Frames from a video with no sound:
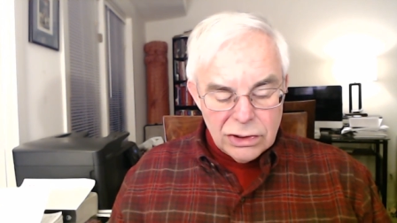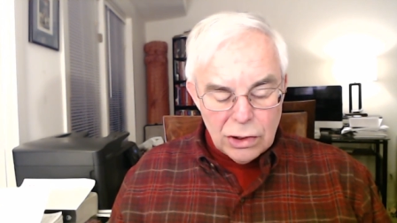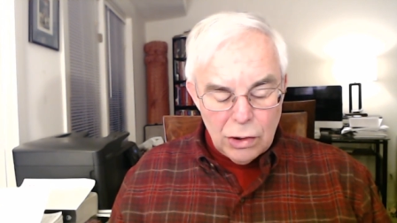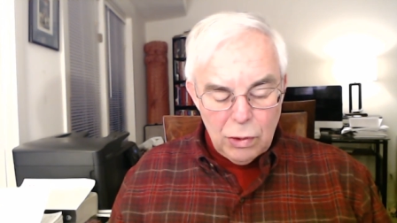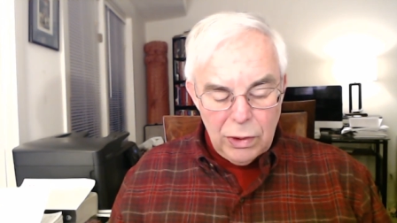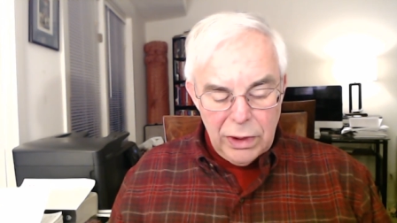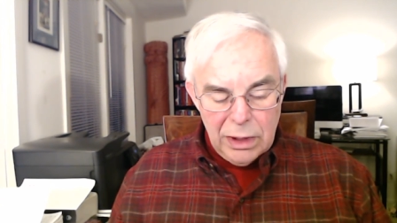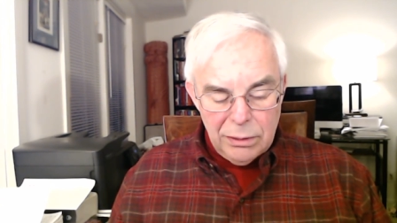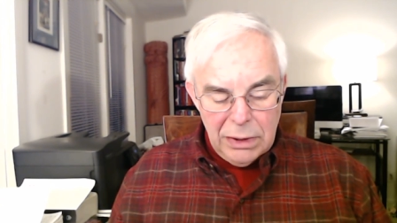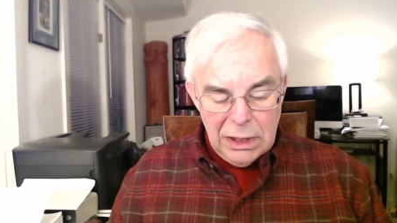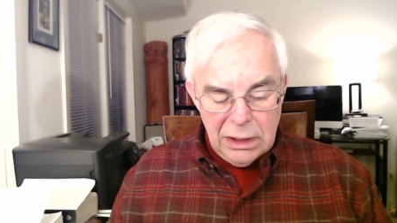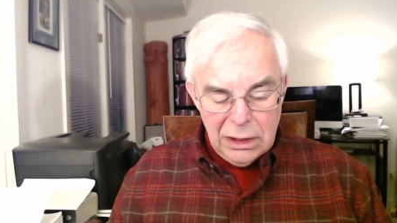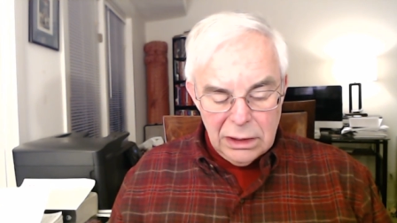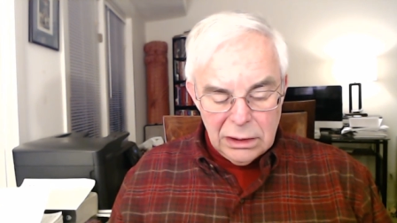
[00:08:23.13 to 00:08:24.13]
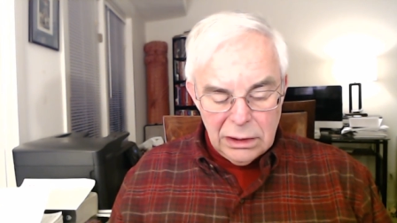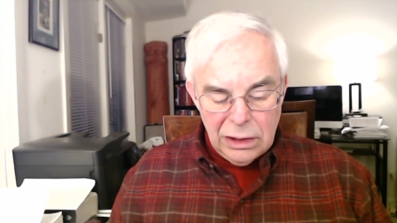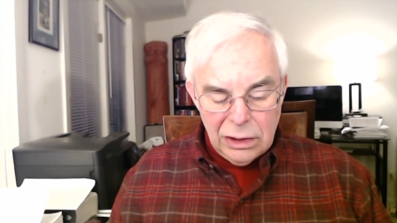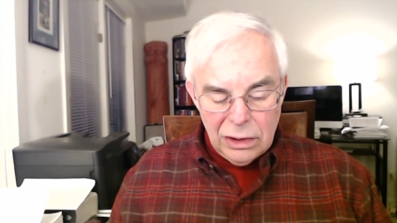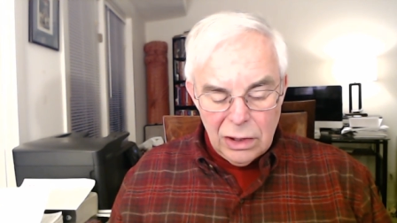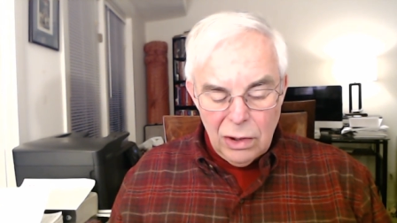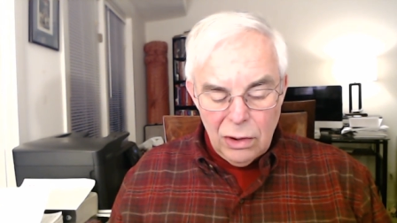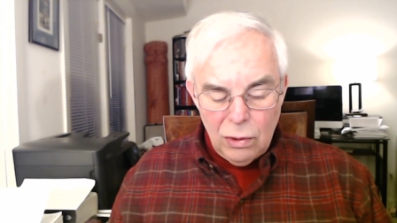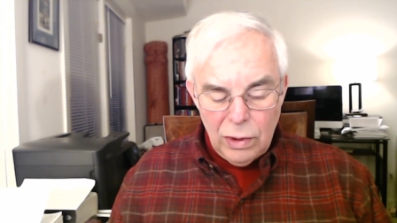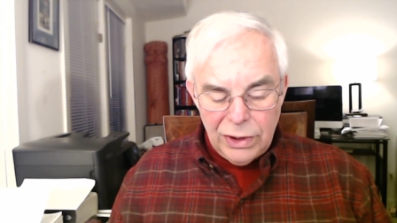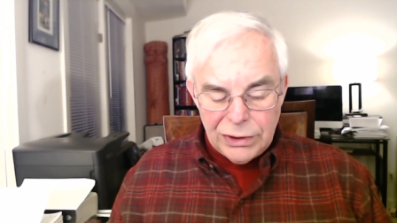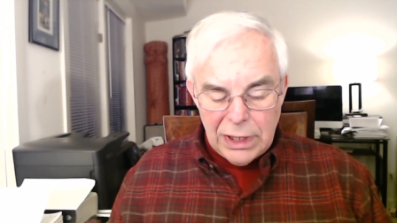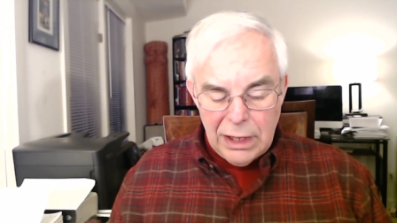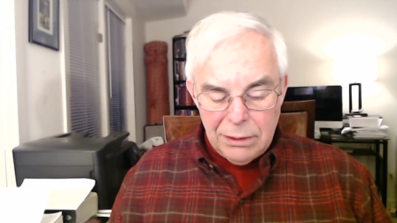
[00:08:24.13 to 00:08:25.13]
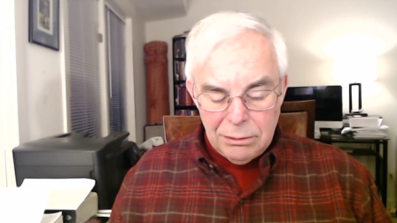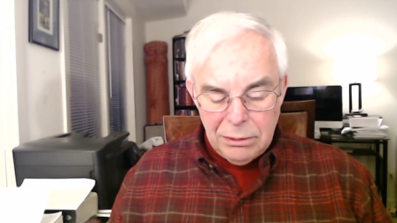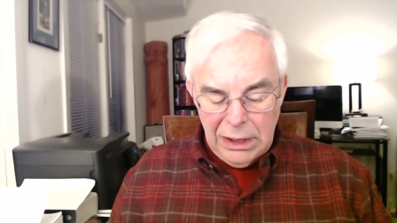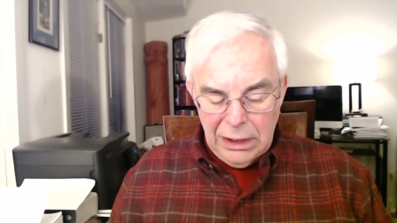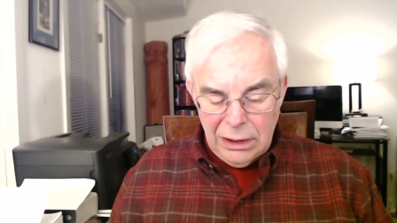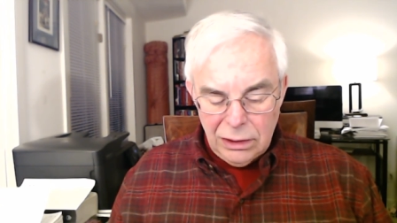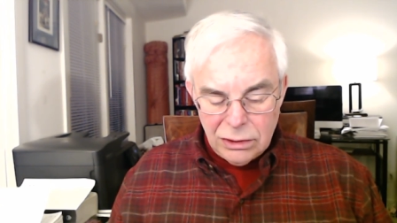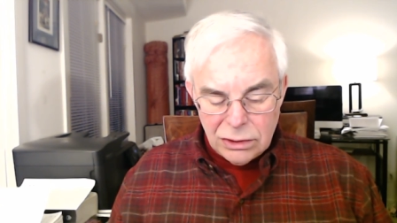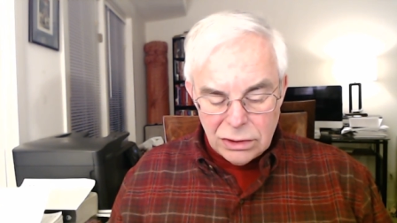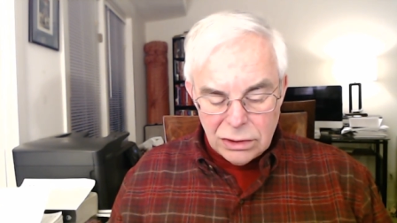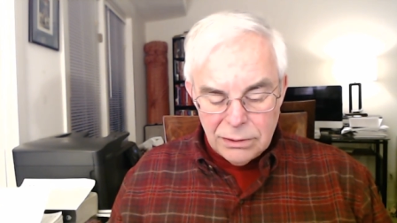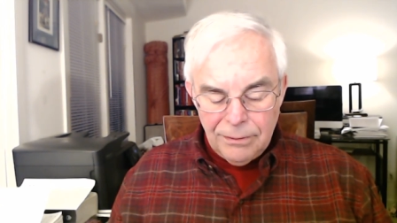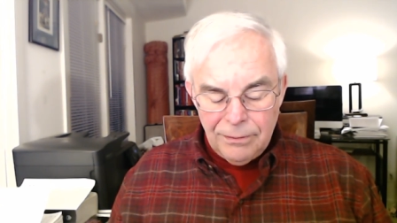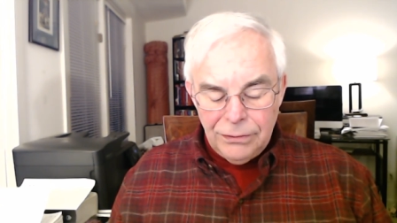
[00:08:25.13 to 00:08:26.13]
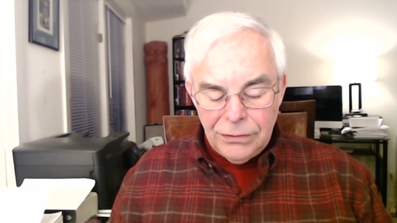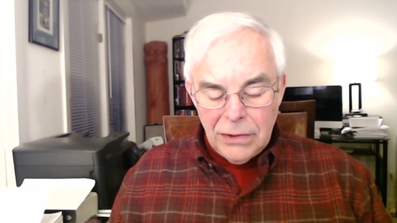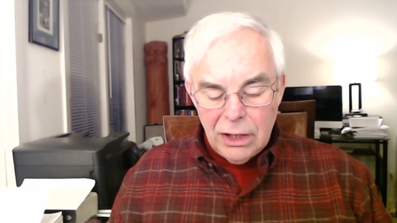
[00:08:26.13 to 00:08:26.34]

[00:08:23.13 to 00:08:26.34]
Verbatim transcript: So we immediately know what that means.